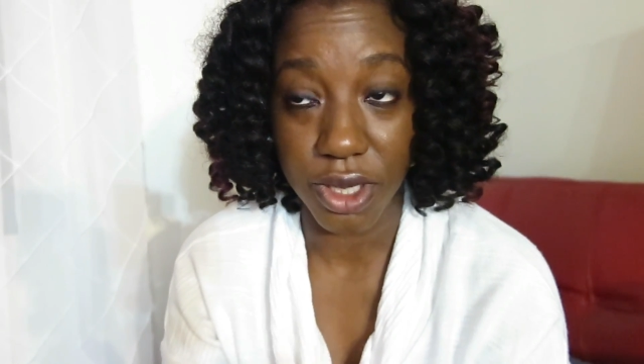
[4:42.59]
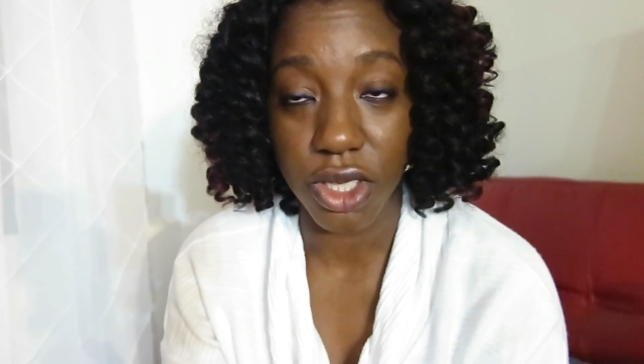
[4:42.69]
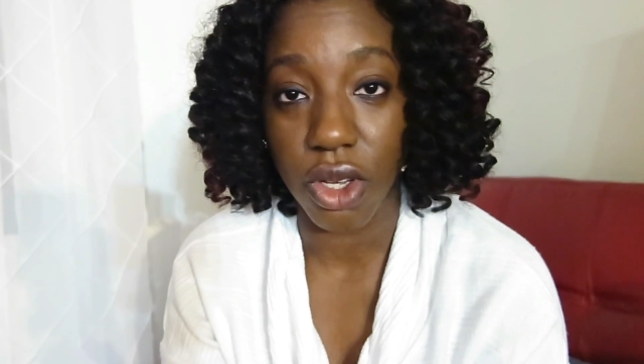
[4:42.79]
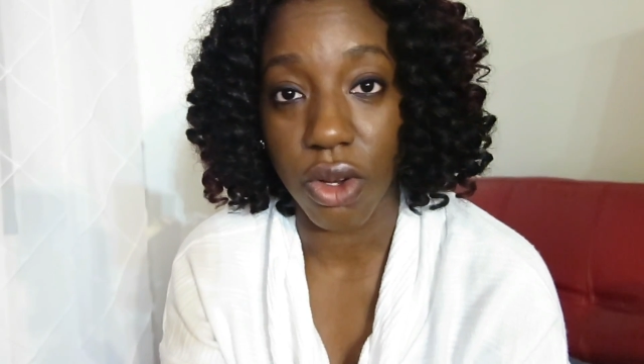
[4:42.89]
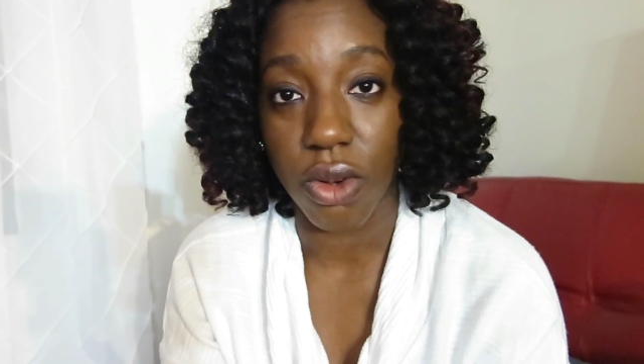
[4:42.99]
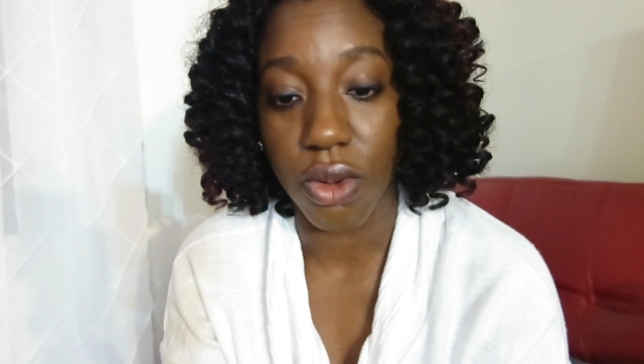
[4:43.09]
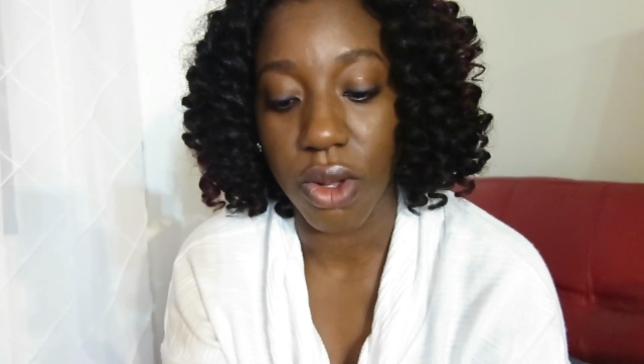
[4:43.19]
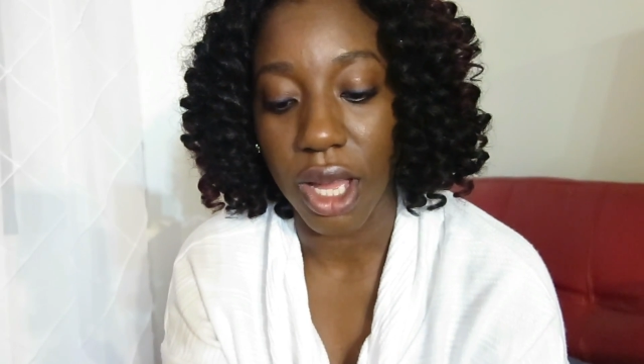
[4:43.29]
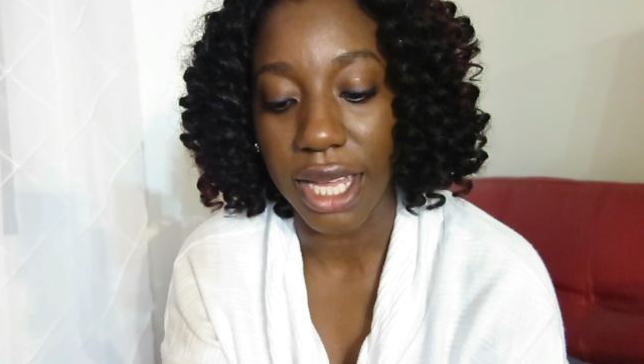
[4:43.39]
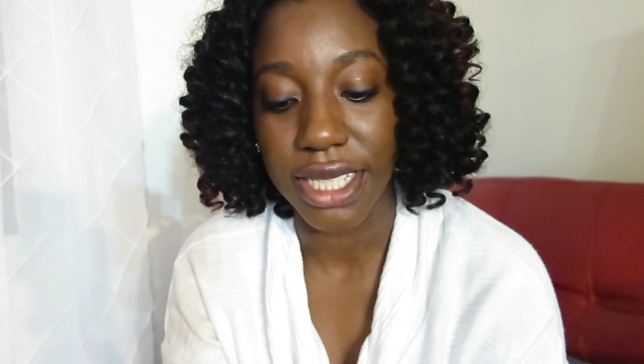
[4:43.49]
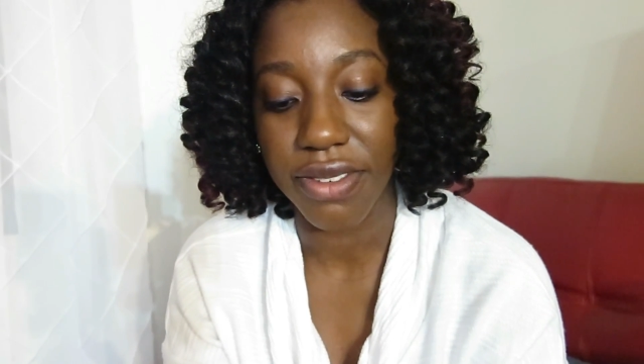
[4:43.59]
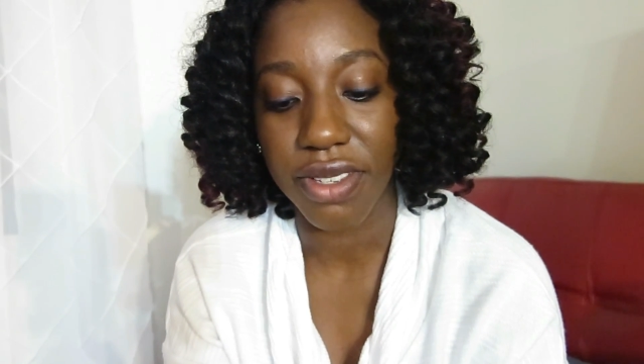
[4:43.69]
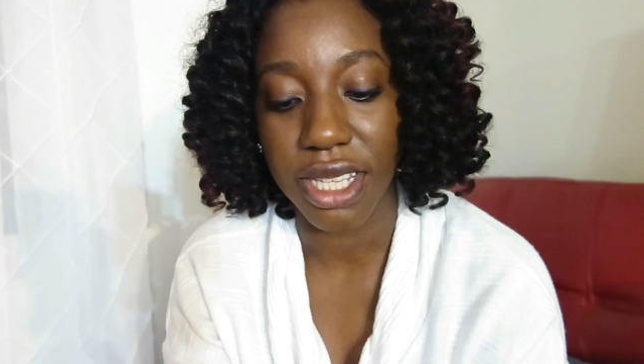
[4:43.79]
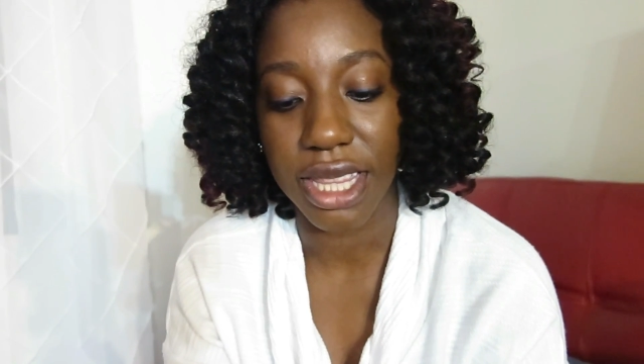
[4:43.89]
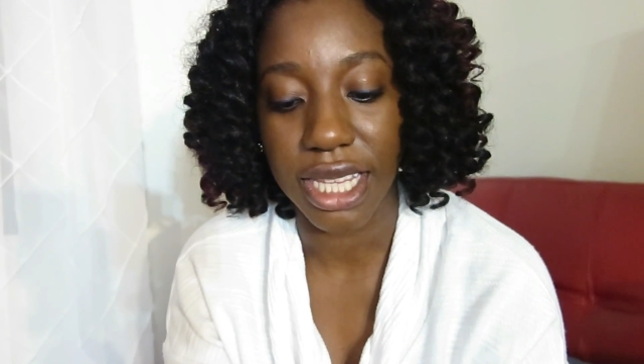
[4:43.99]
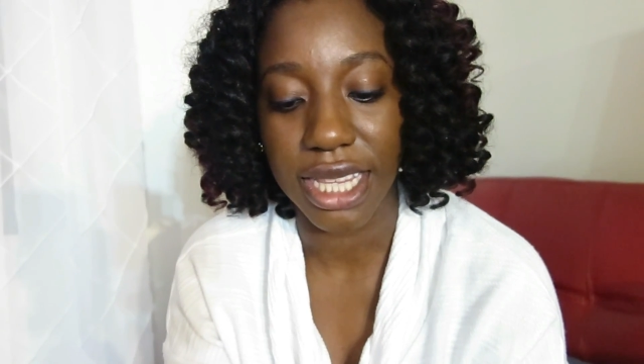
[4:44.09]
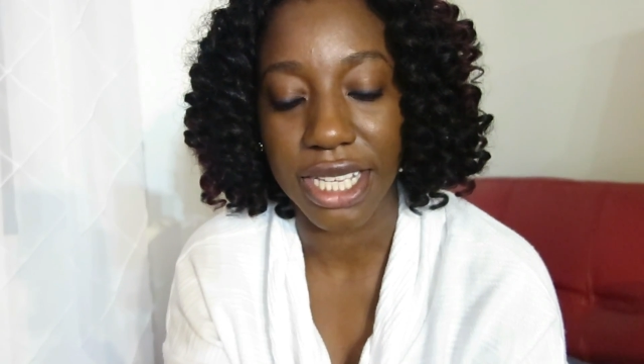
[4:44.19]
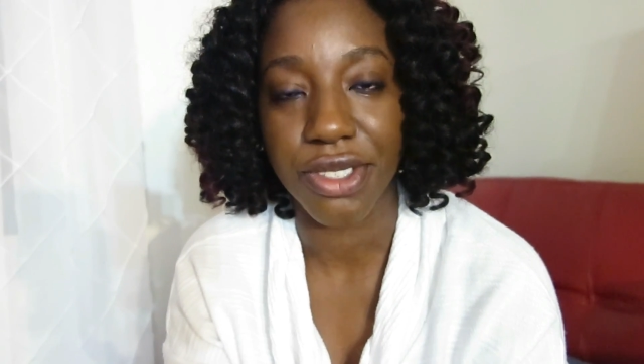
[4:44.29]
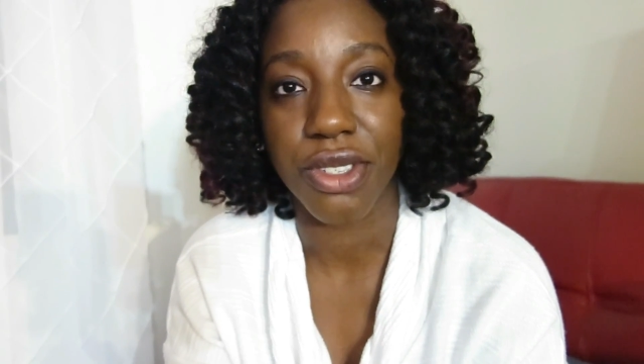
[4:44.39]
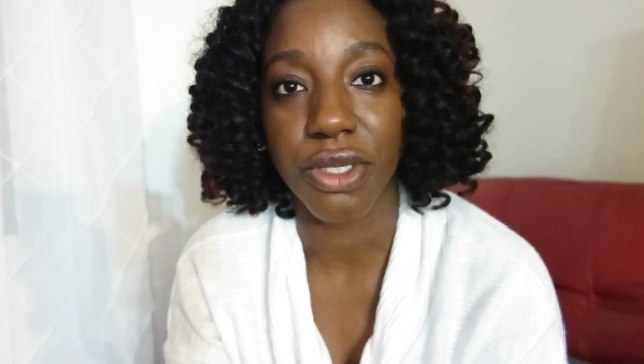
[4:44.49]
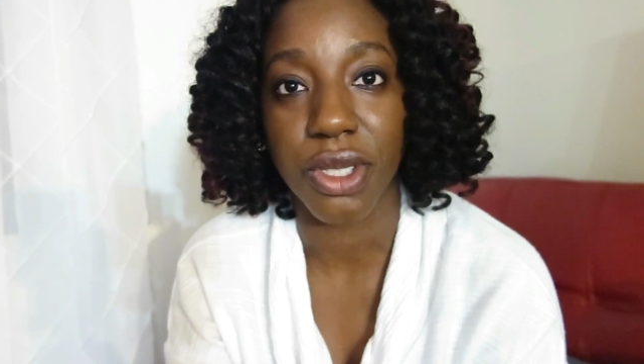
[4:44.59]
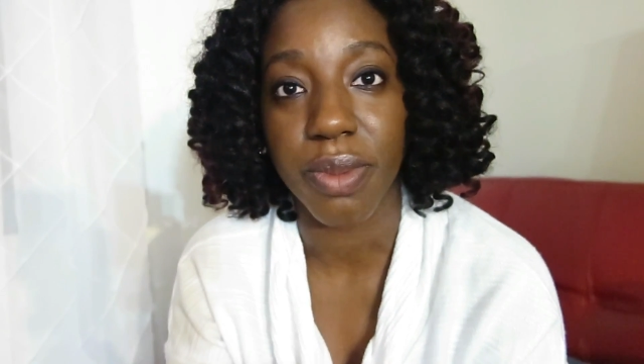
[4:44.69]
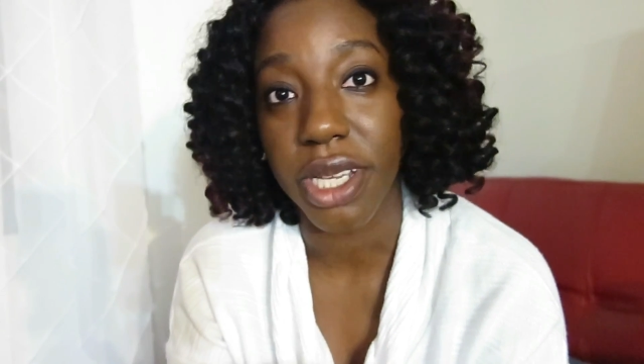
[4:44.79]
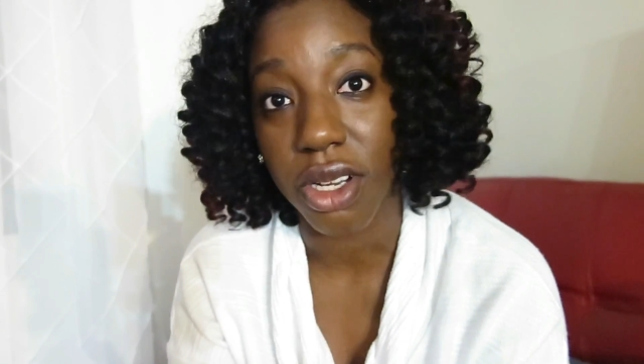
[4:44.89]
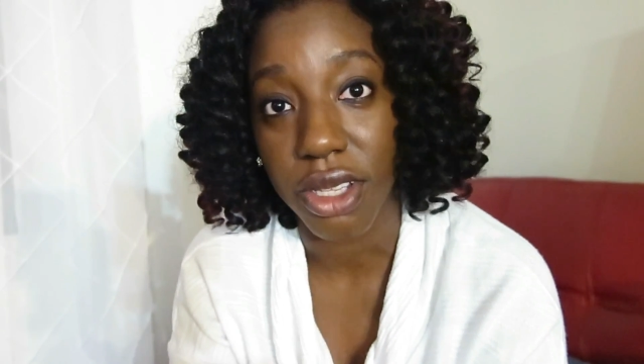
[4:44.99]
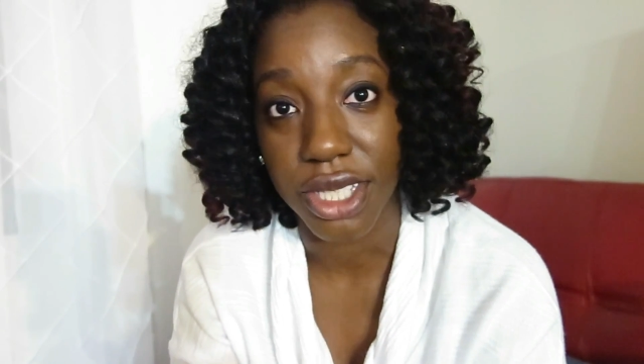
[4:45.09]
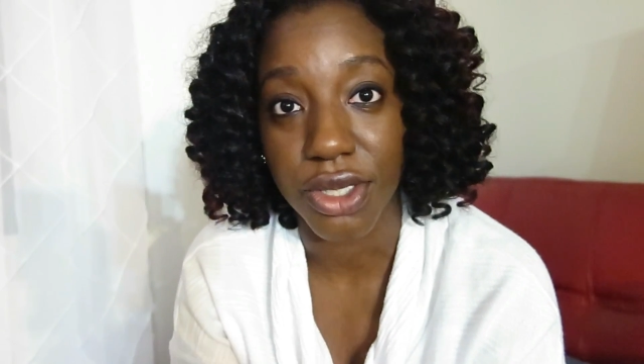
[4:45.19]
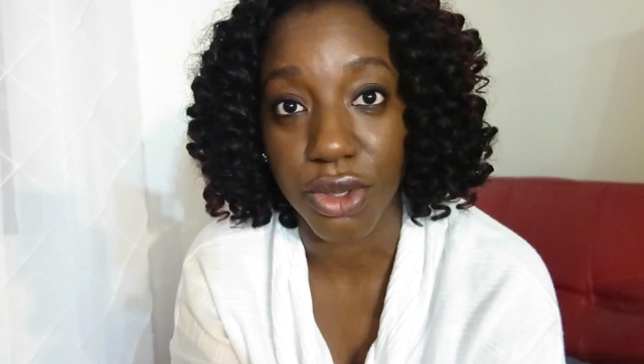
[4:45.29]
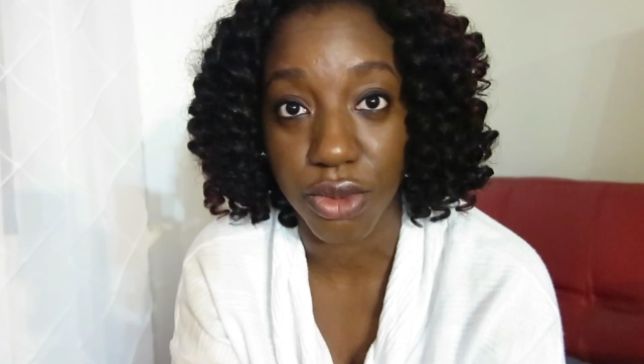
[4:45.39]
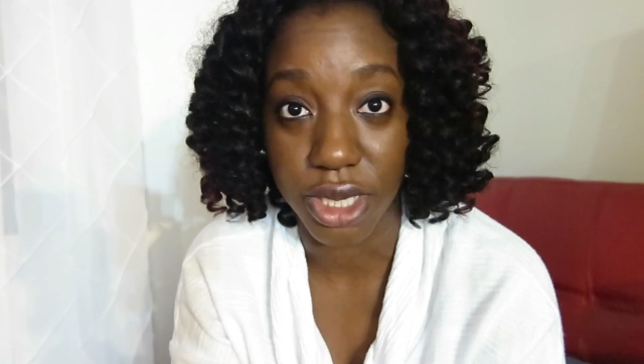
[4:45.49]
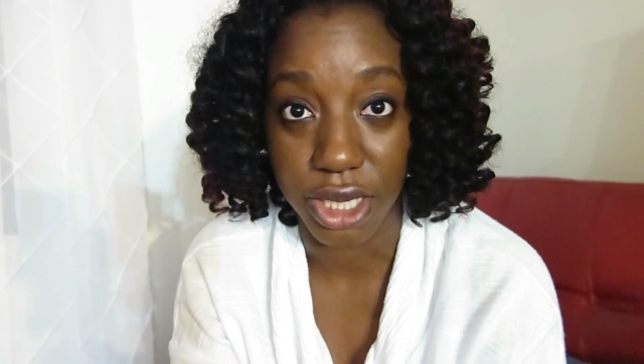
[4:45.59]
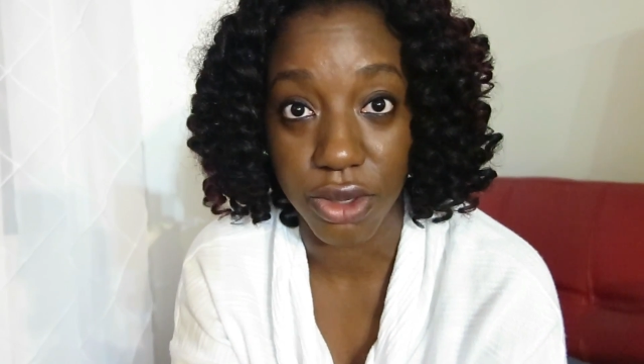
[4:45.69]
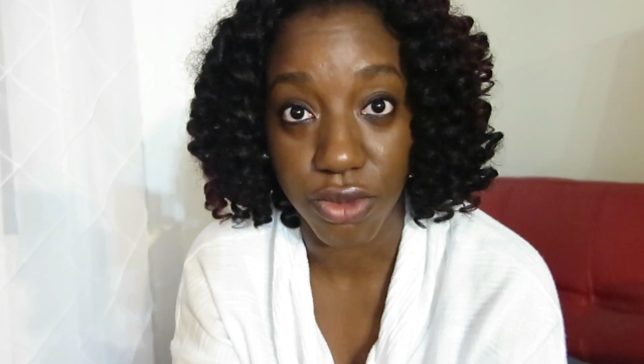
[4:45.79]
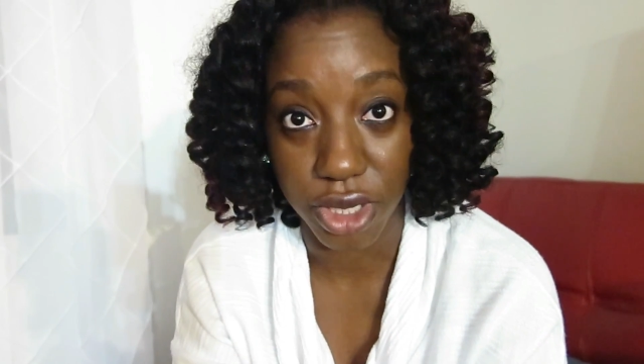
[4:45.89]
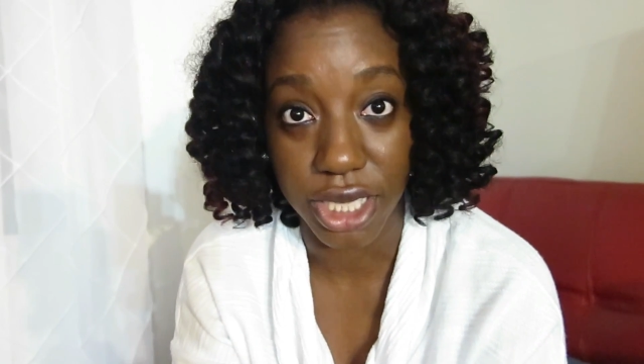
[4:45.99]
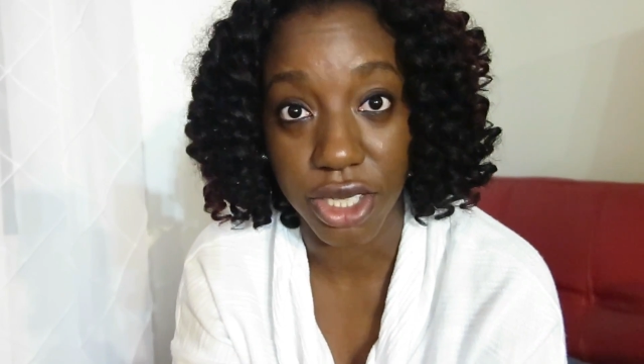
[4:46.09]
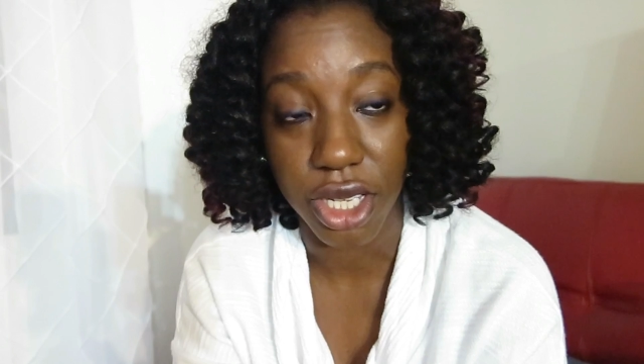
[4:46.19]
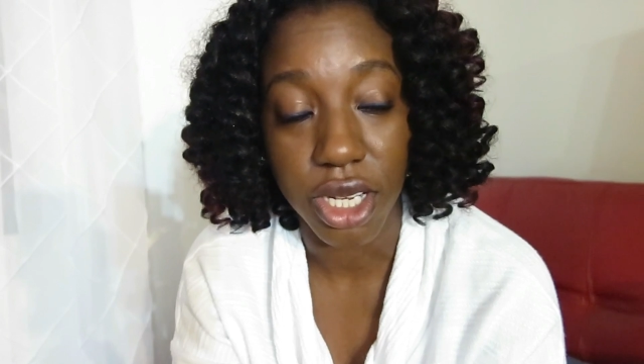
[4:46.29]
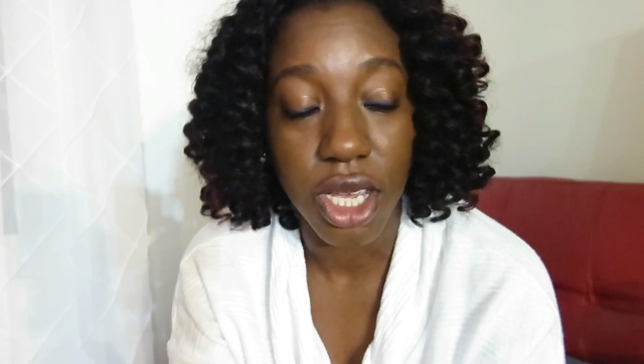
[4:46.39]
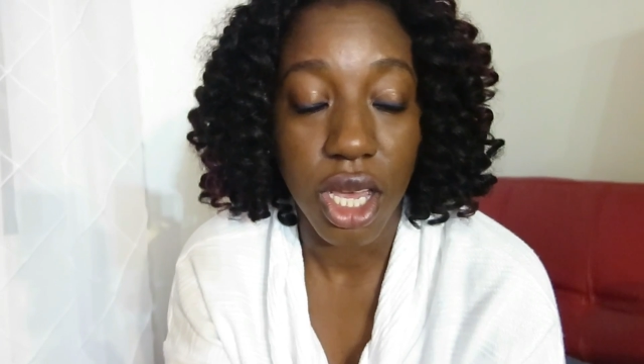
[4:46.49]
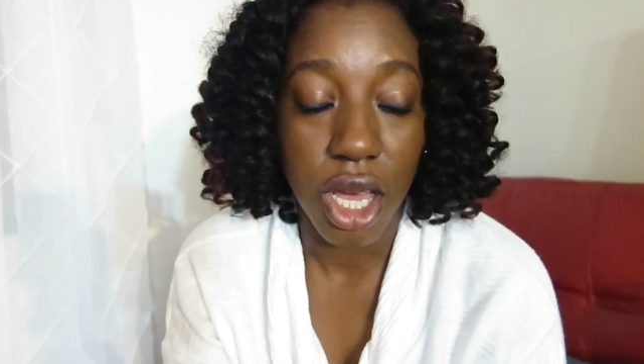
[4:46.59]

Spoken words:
So I definitely think the external speaker on this is really, really good.